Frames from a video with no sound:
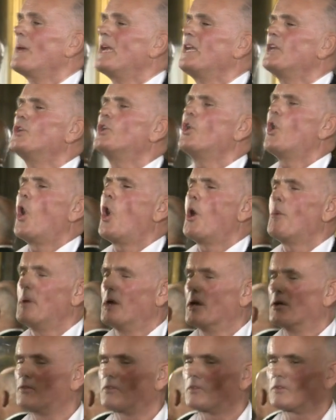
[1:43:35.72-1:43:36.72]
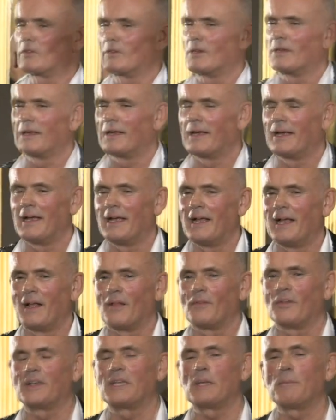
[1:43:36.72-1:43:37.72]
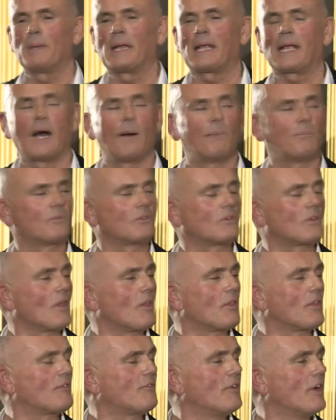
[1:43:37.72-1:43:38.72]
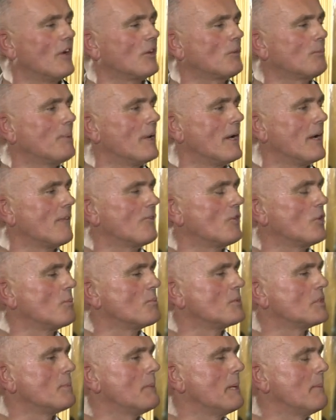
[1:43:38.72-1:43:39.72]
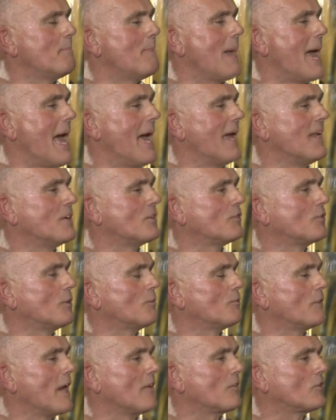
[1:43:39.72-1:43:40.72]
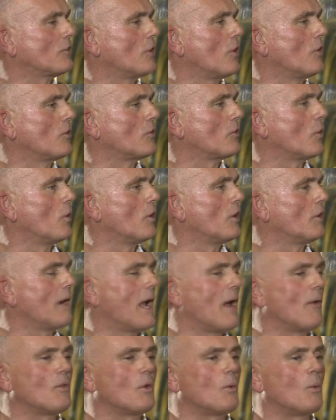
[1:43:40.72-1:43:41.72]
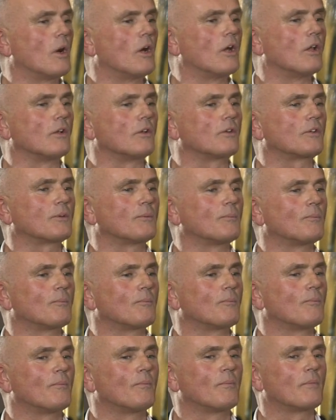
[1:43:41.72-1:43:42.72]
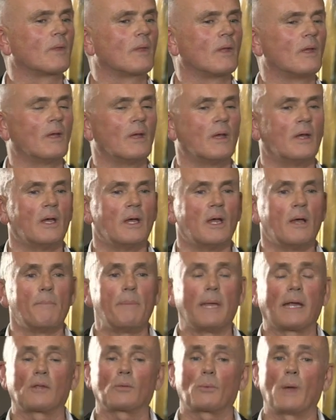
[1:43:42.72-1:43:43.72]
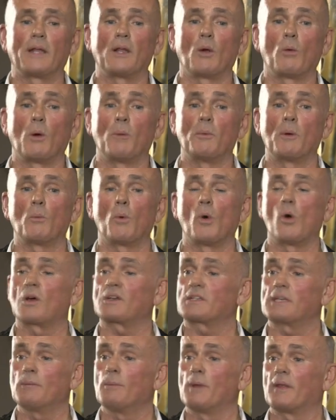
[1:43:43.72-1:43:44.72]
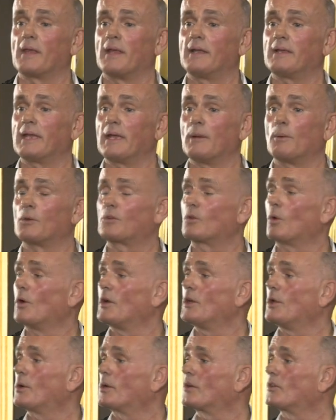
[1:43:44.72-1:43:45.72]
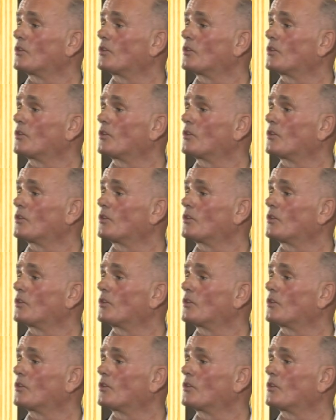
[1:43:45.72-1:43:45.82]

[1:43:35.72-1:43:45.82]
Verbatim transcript: enormous that it becomes the first perfume to be banned from restaurants all around the world because when a woman walked in with it, it was all you could